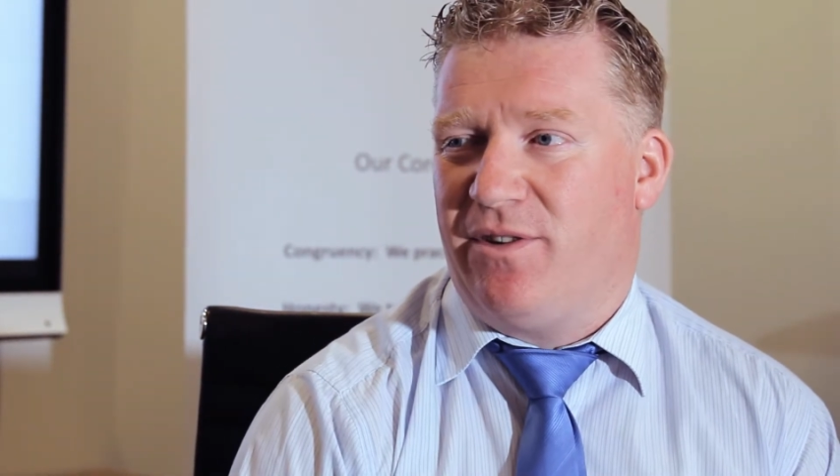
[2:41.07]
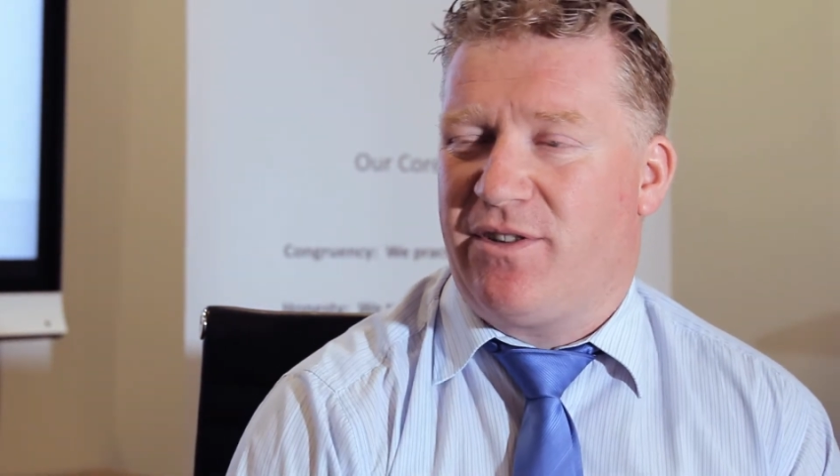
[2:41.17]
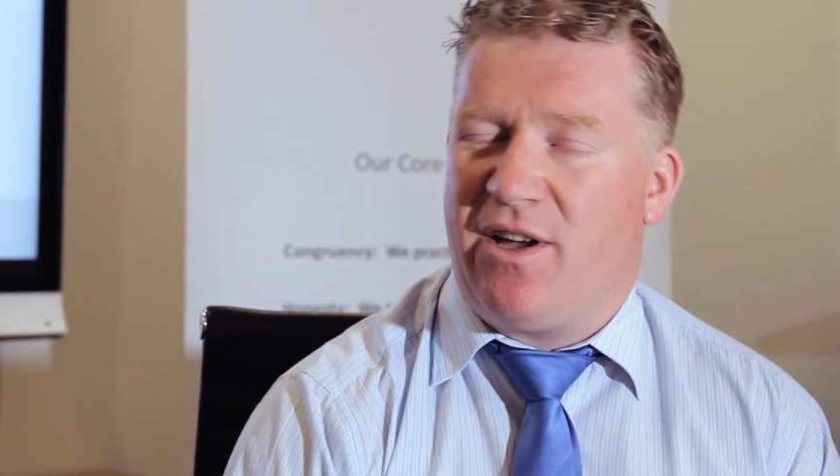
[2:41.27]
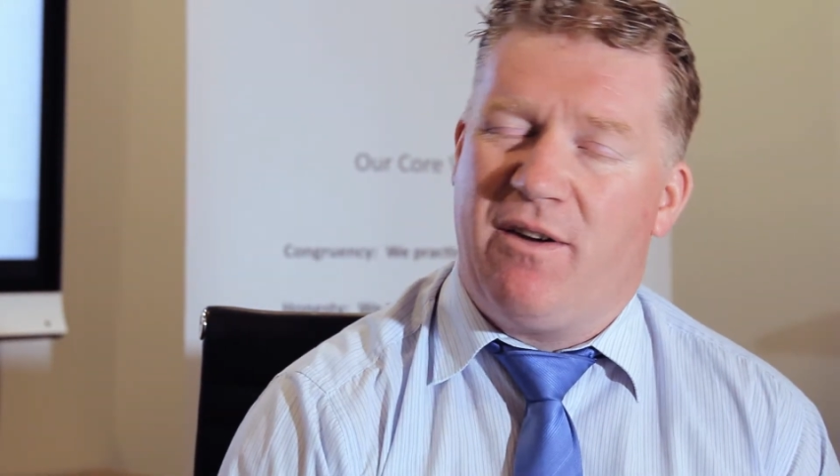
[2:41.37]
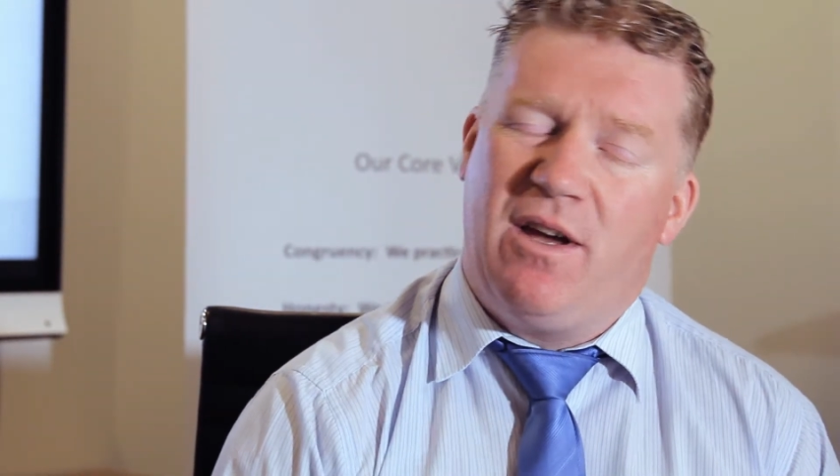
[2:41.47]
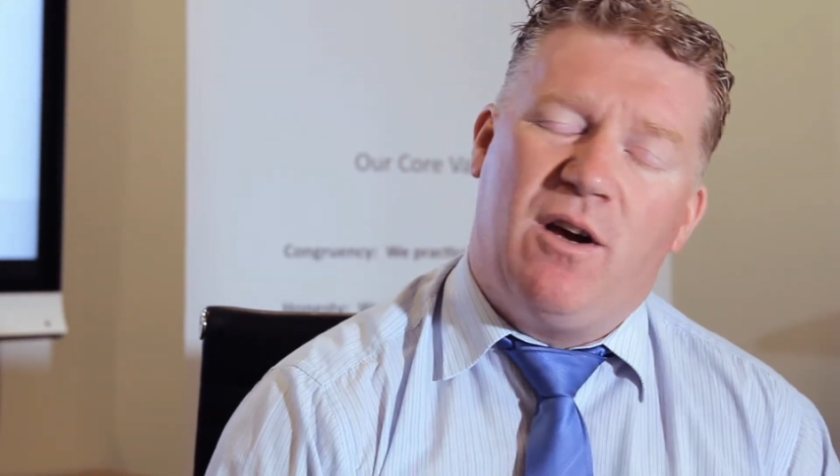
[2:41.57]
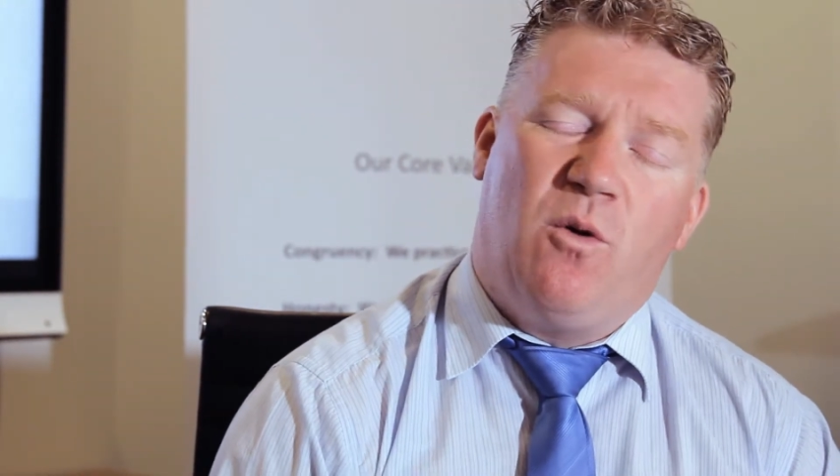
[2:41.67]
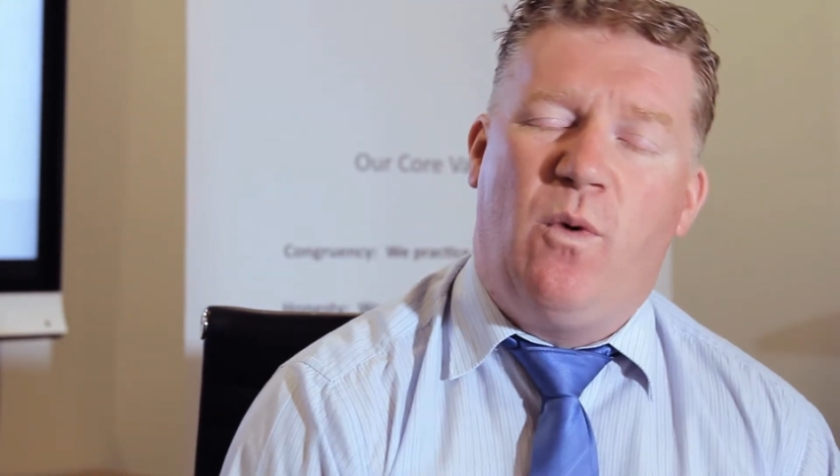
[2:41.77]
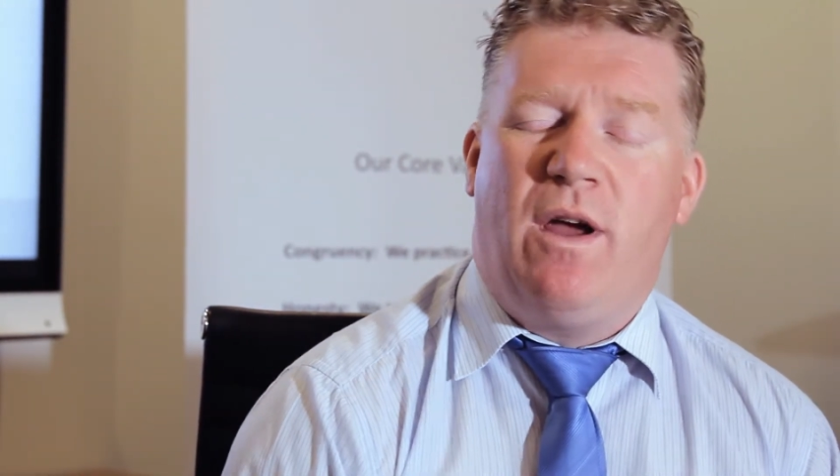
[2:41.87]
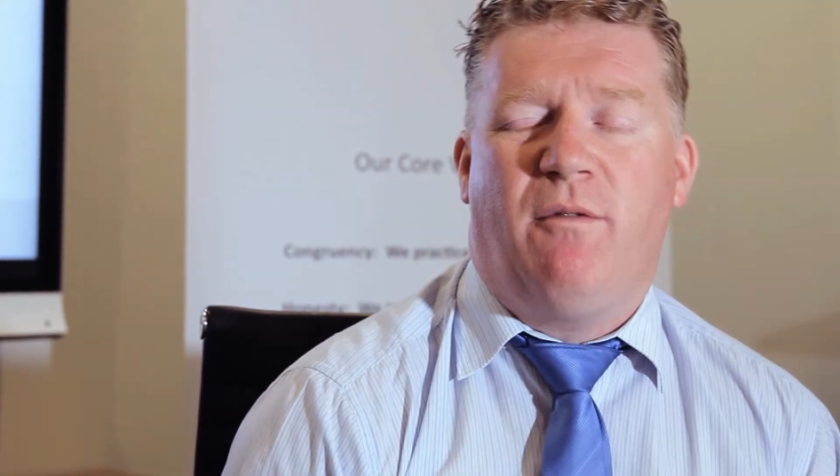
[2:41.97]
So
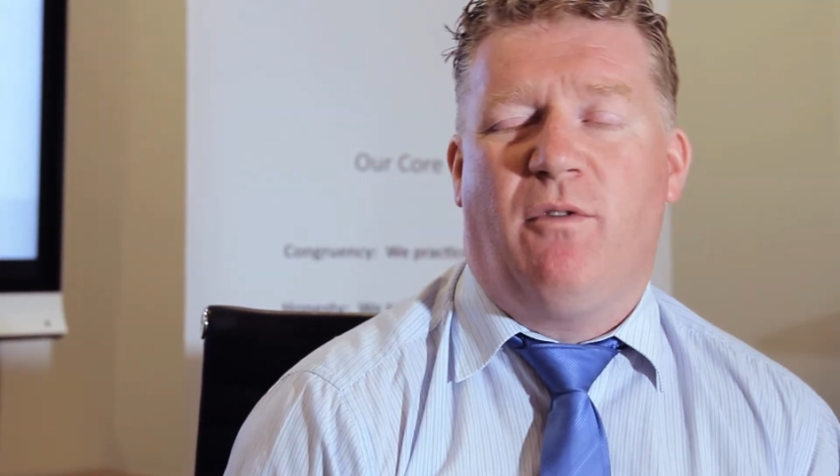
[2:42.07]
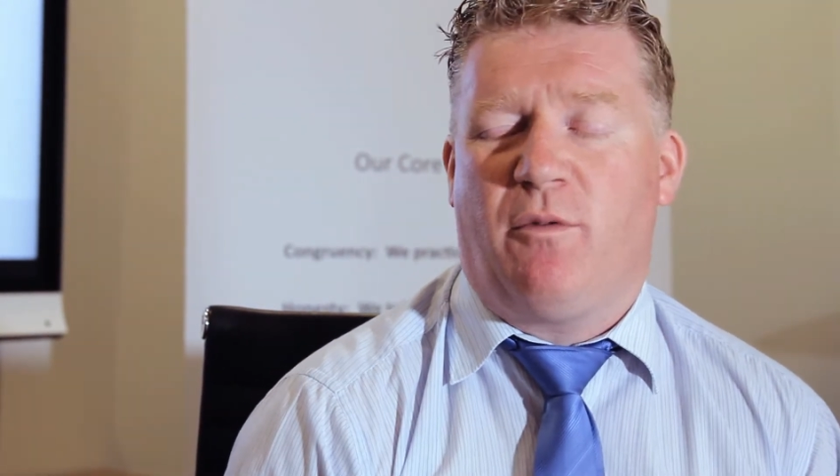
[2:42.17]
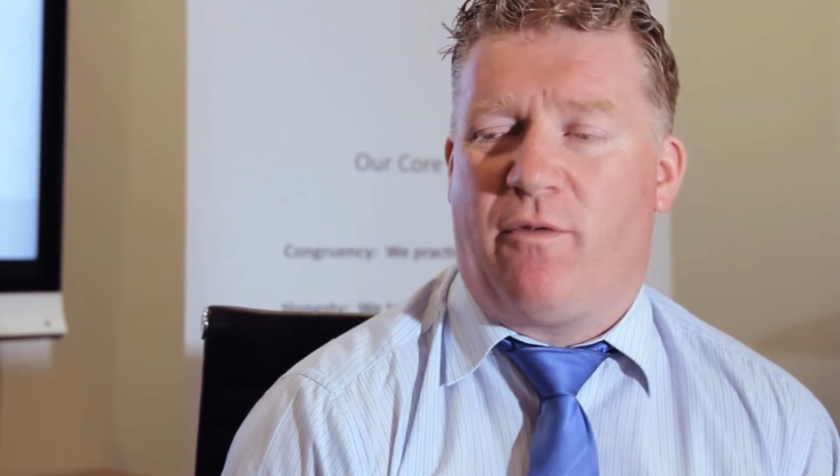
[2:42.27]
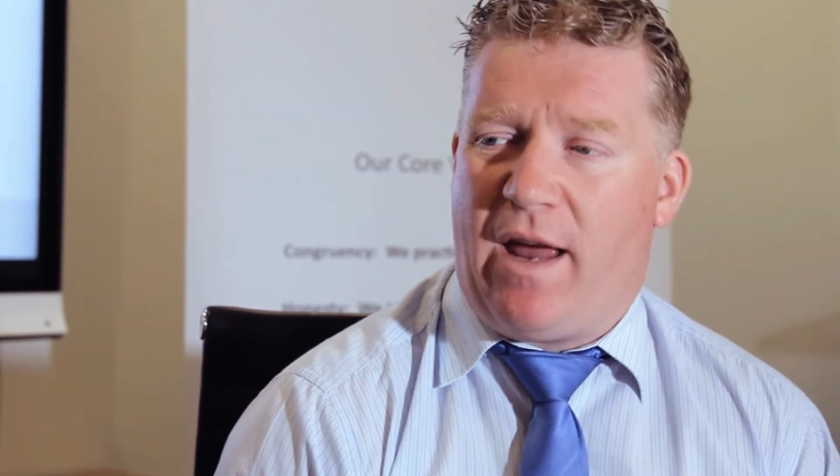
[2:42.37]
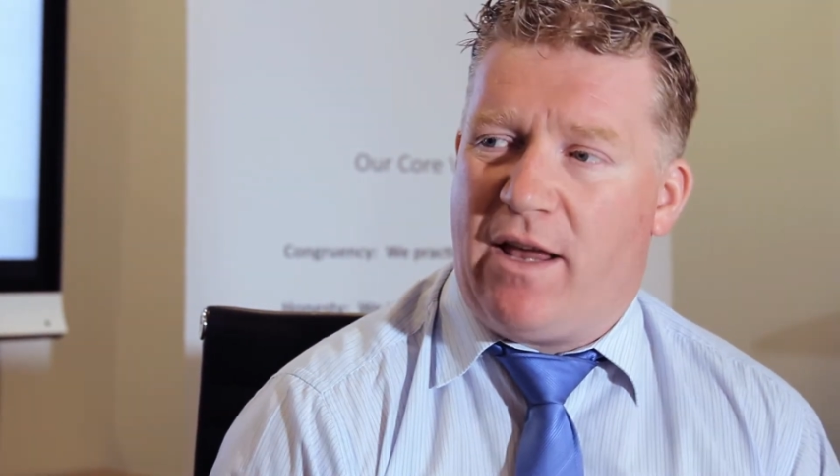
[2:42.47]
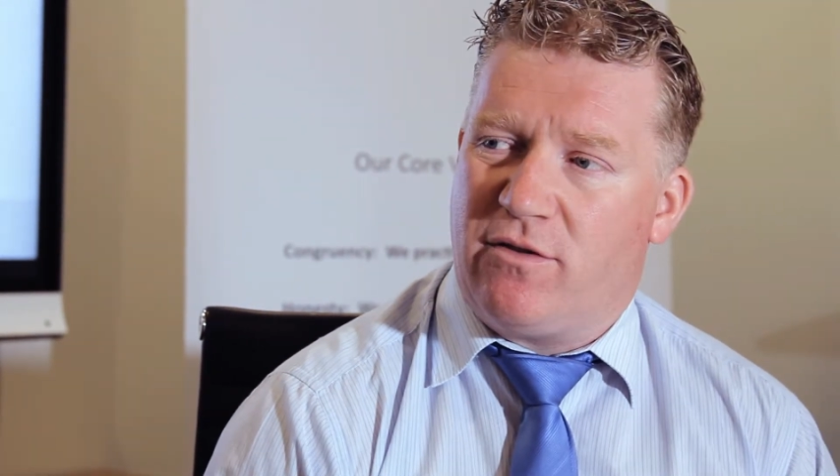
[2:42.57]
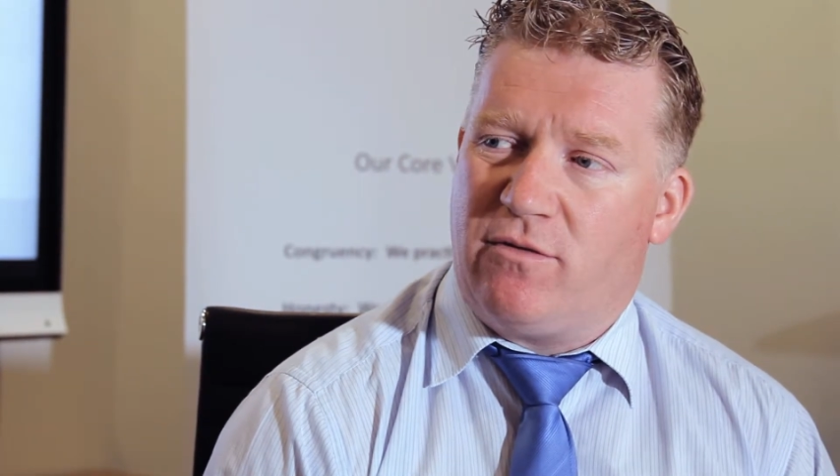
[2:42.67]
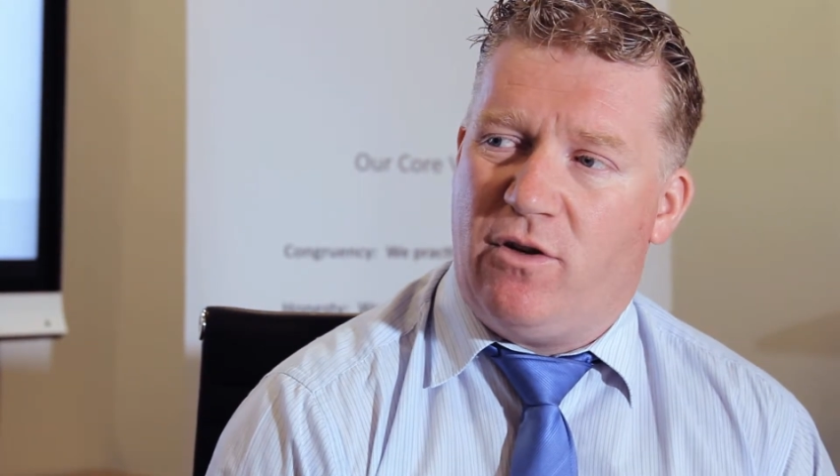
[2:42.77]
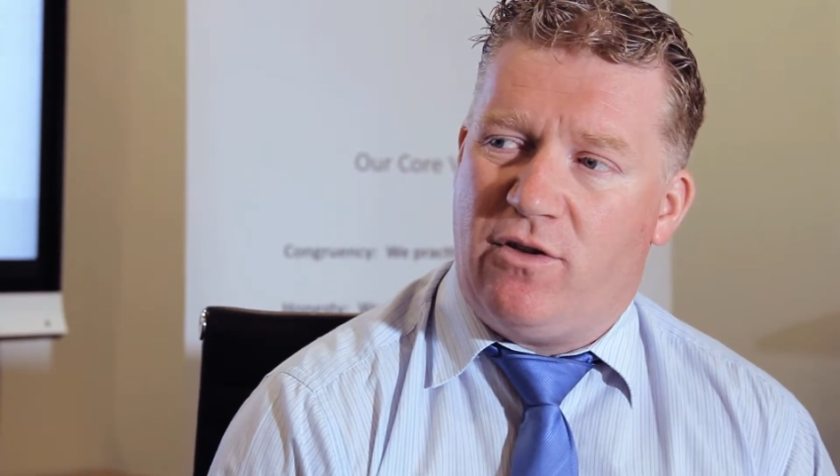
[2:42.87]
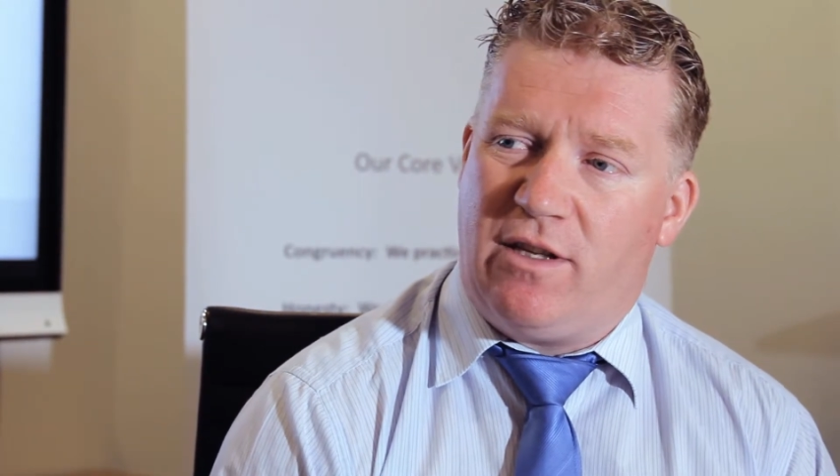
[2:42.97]
we're really fans of
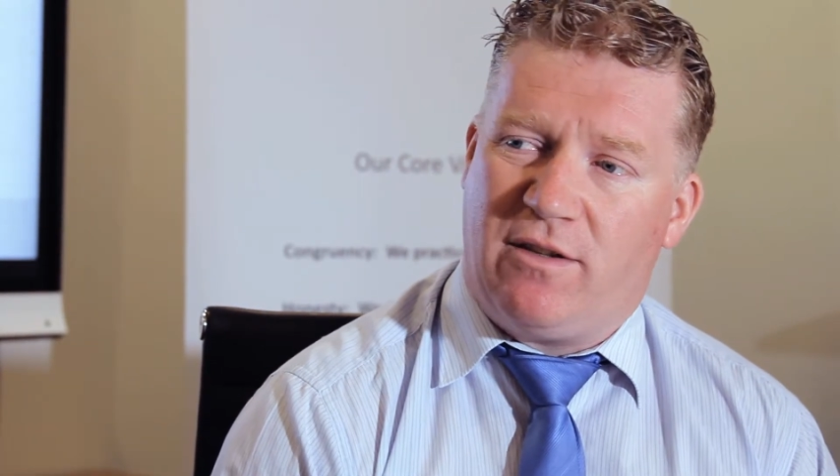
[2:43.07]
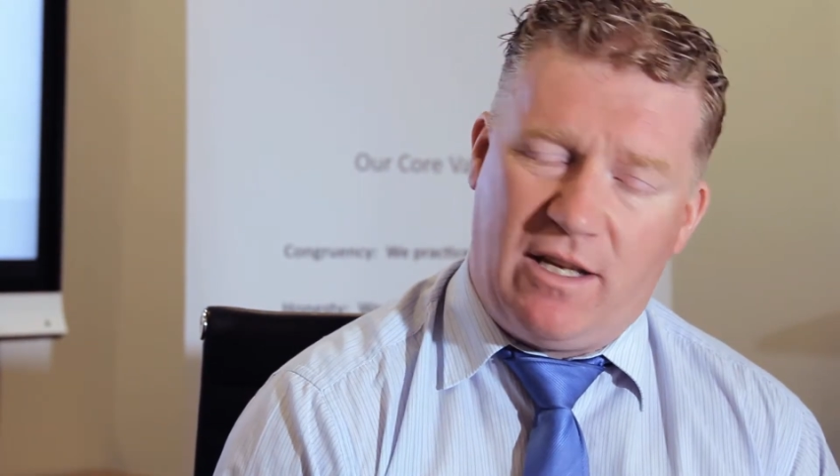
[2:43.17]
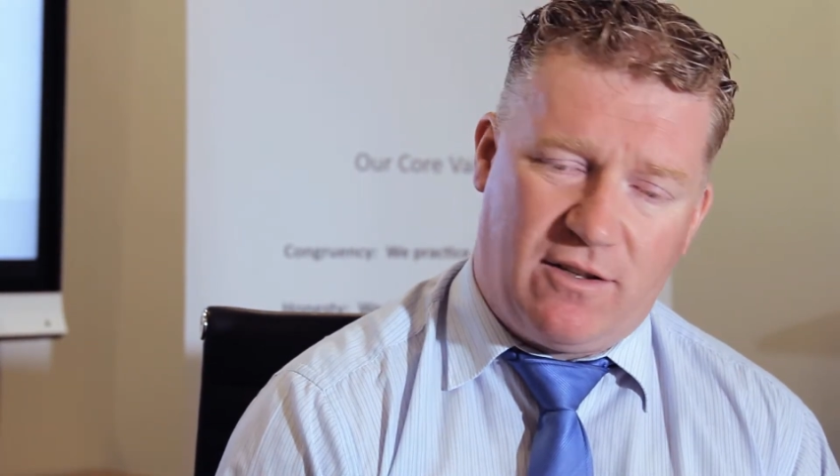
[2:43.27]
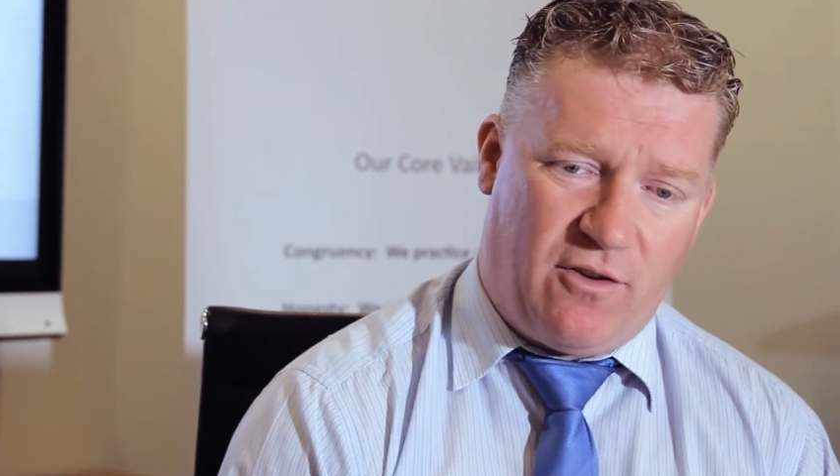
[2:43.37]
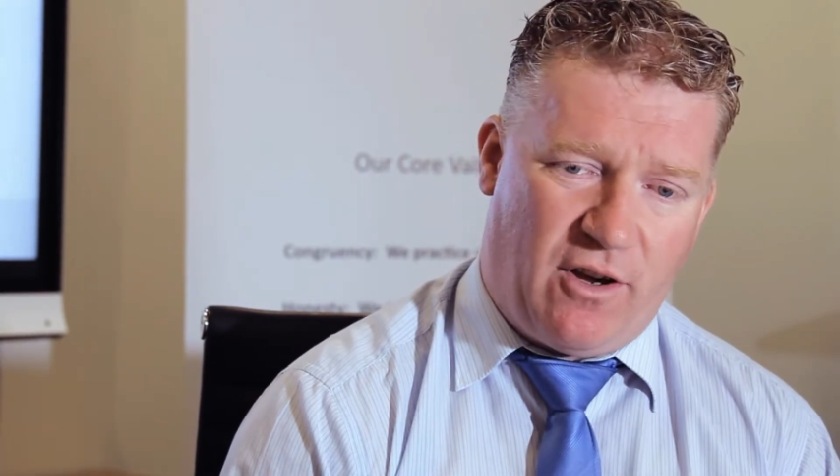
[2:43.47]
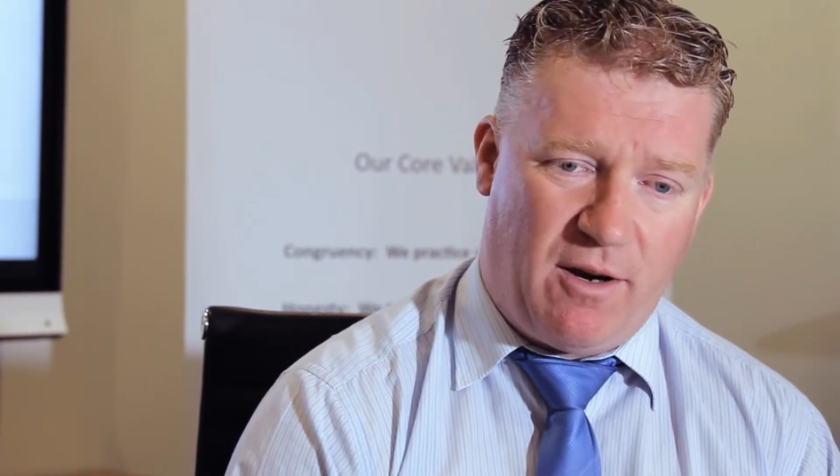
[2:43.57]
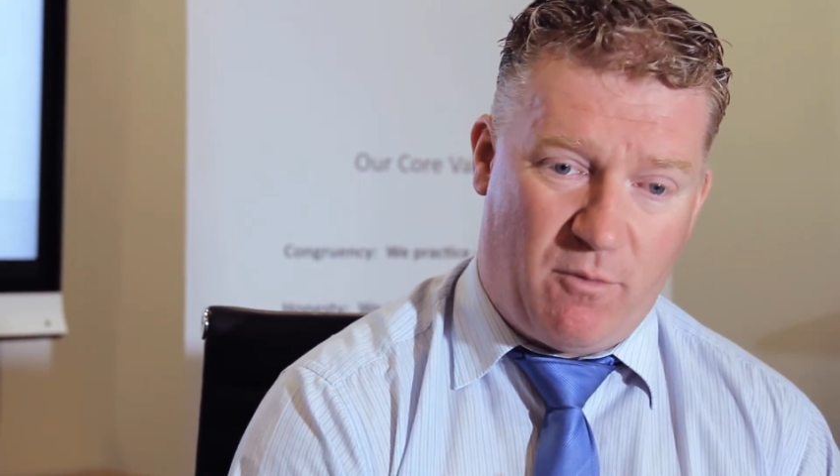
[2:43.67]
using things like